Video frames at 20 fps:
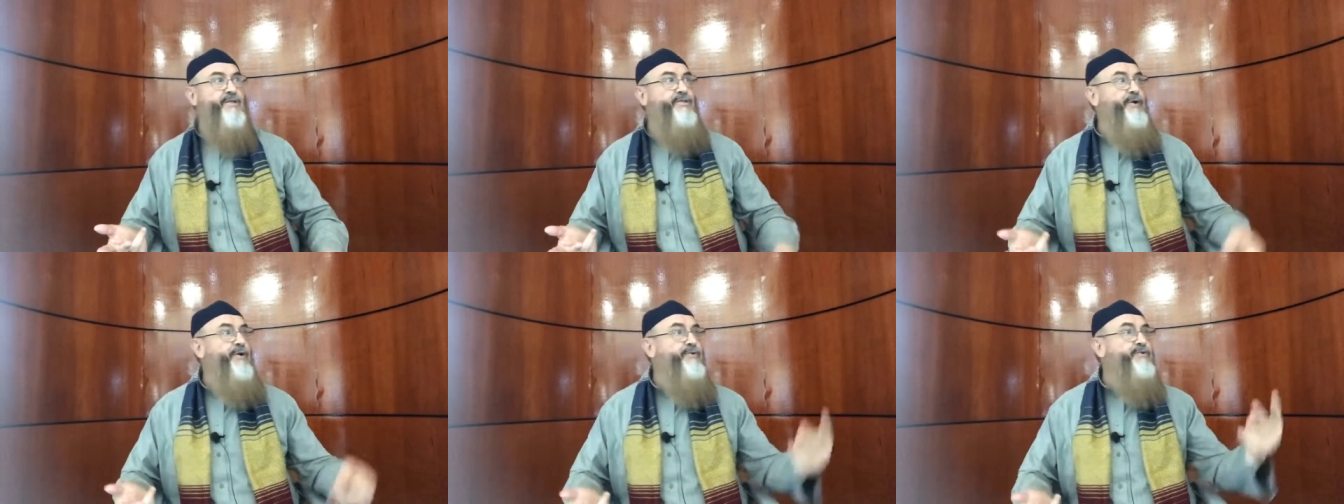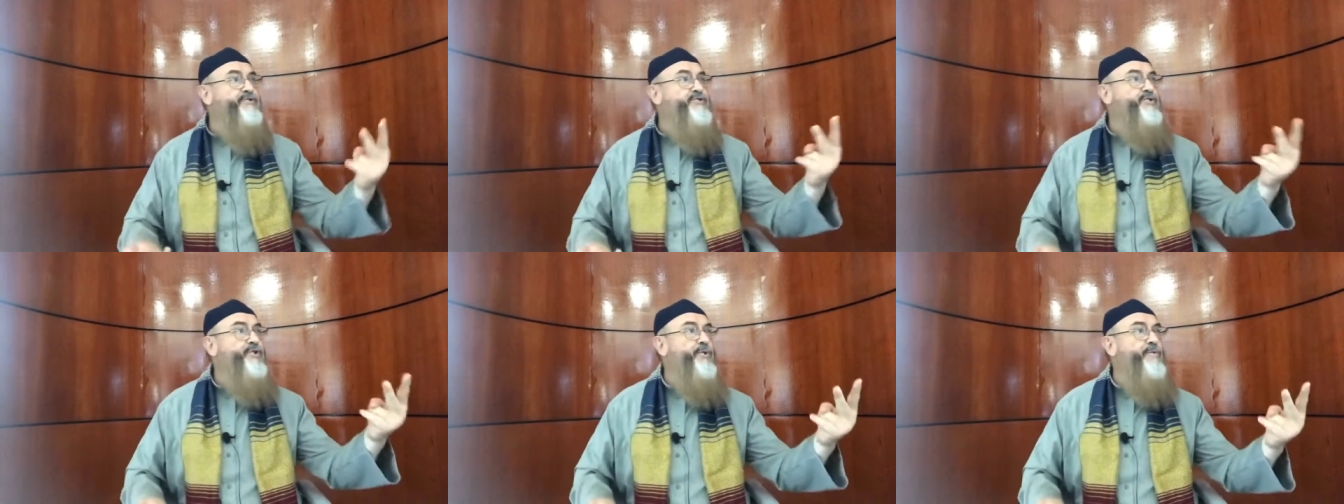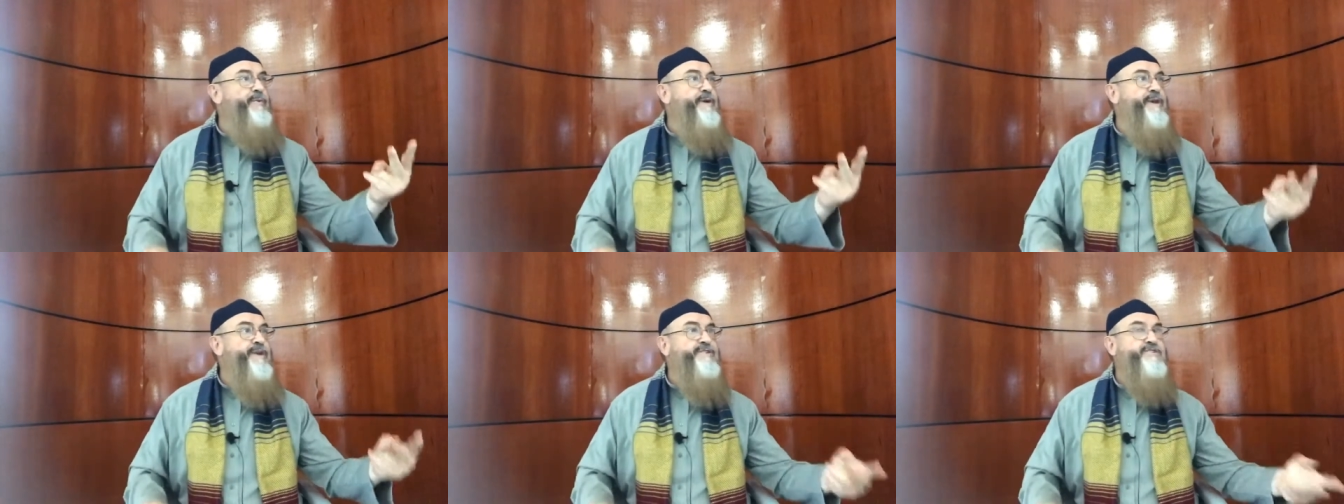Those
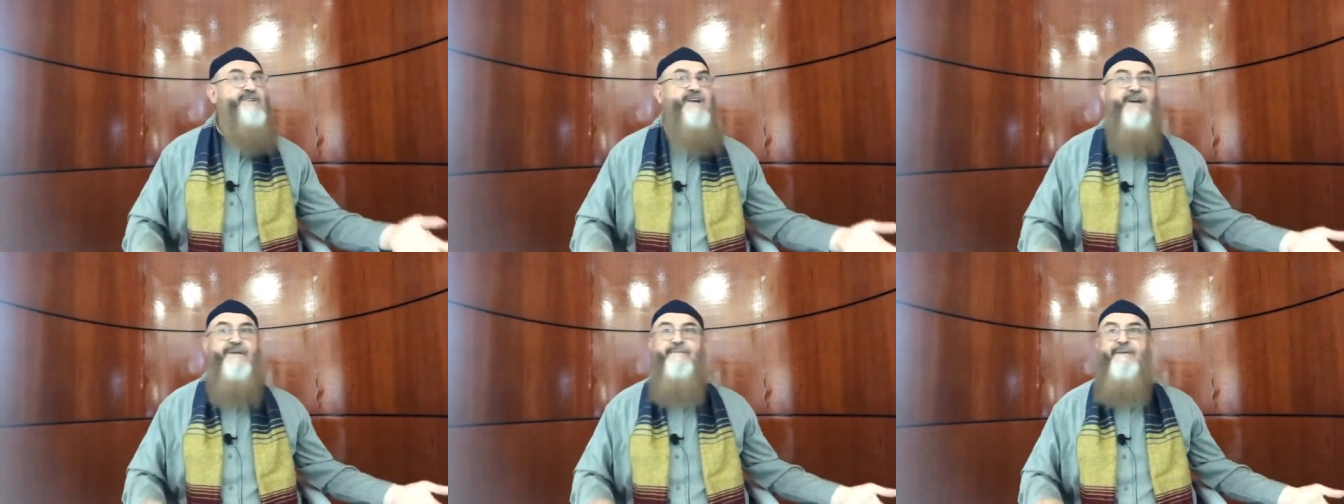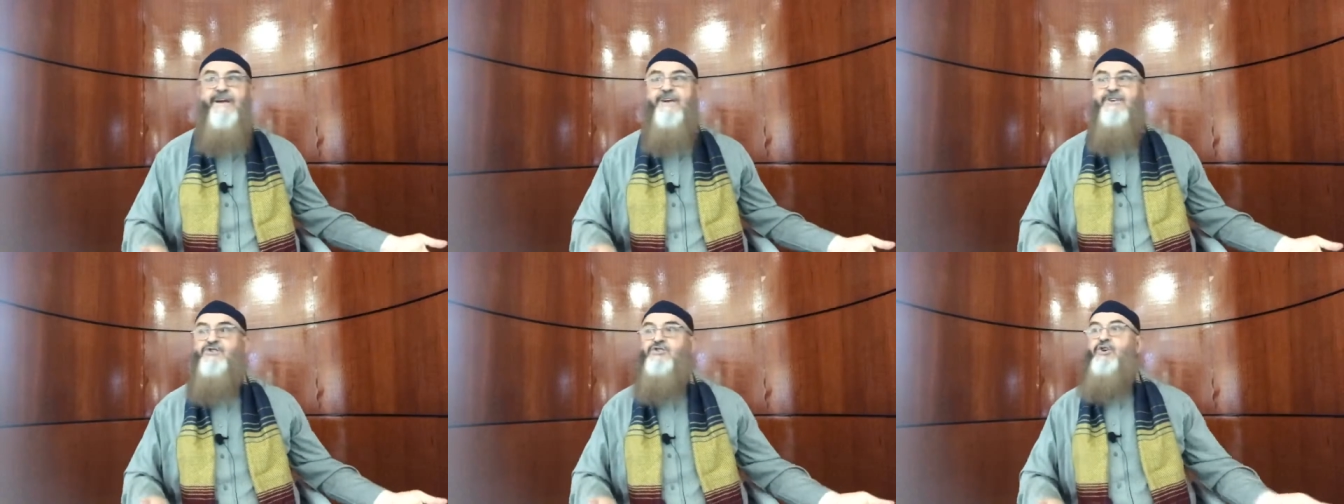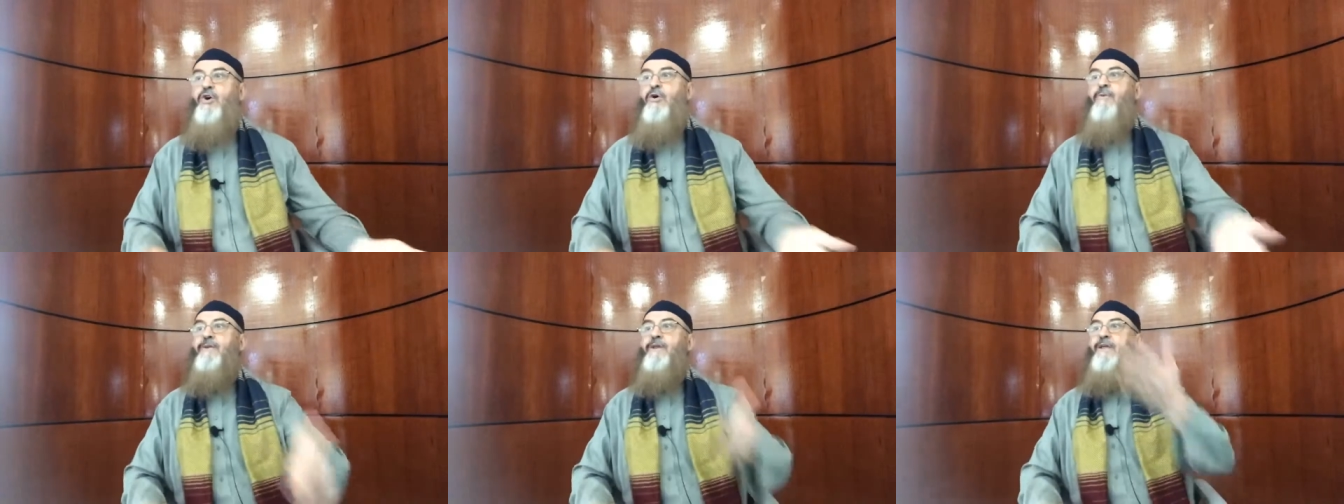two minutes can make
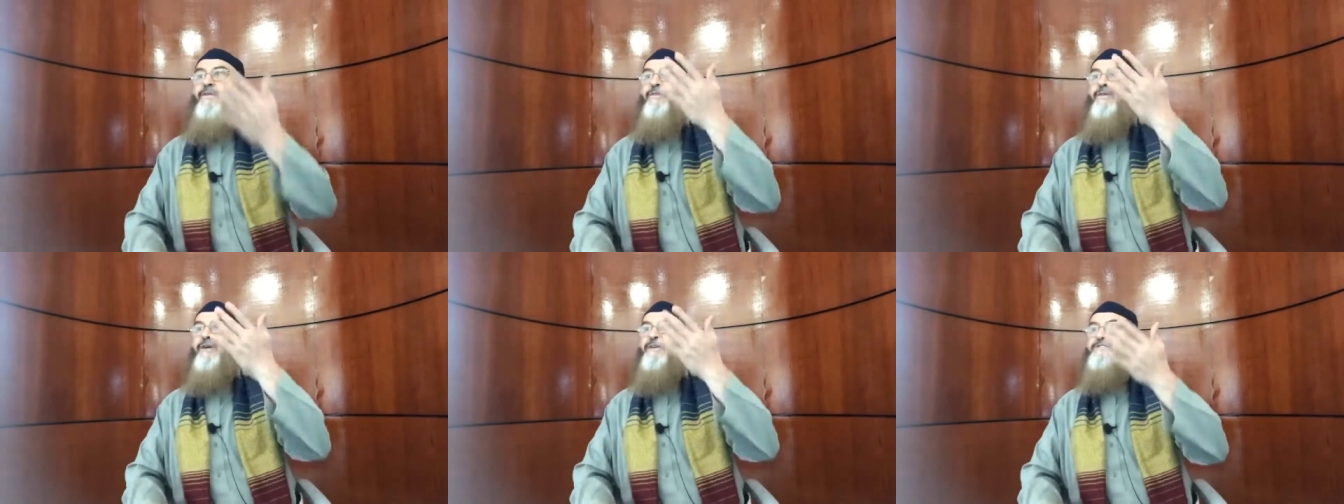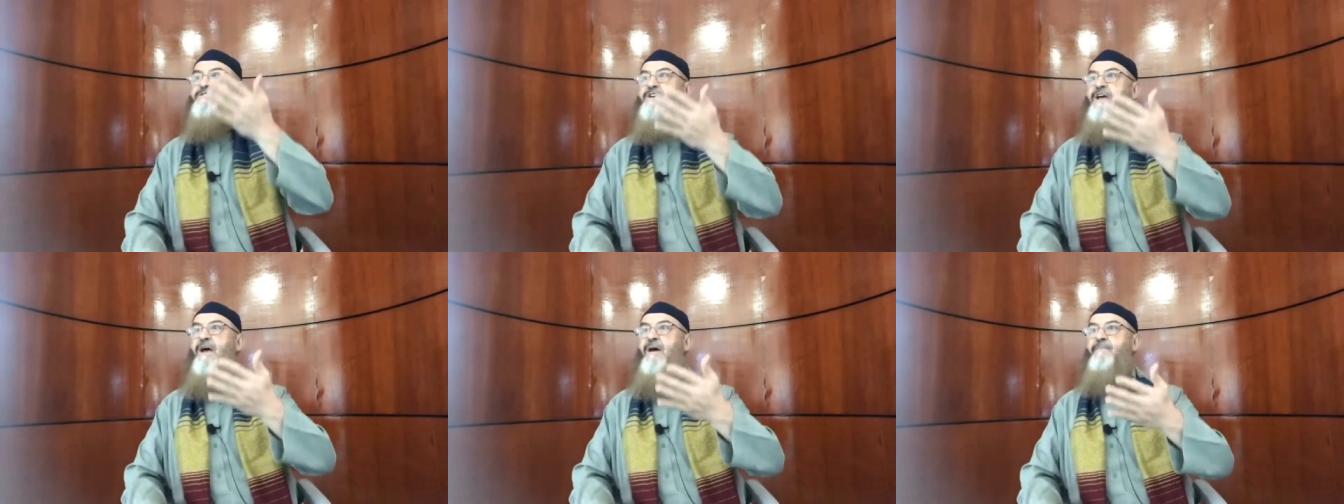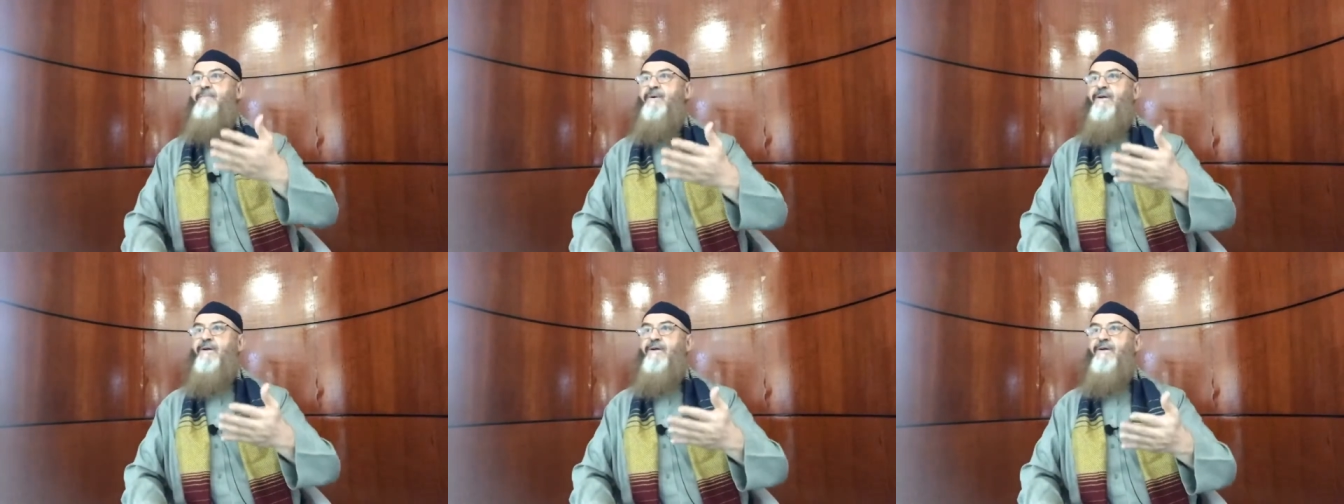so many things
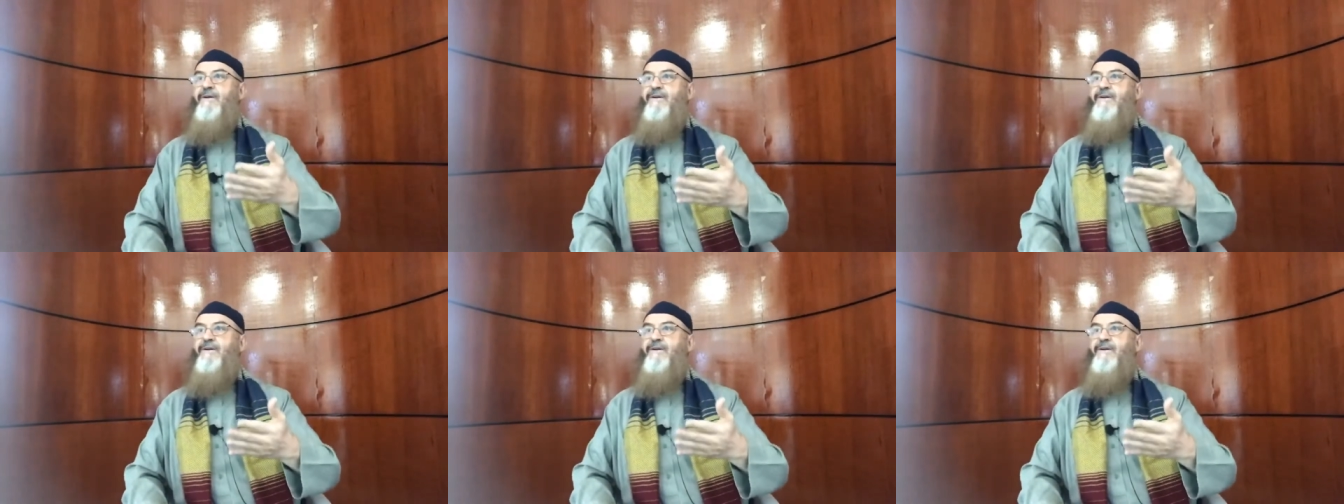happen.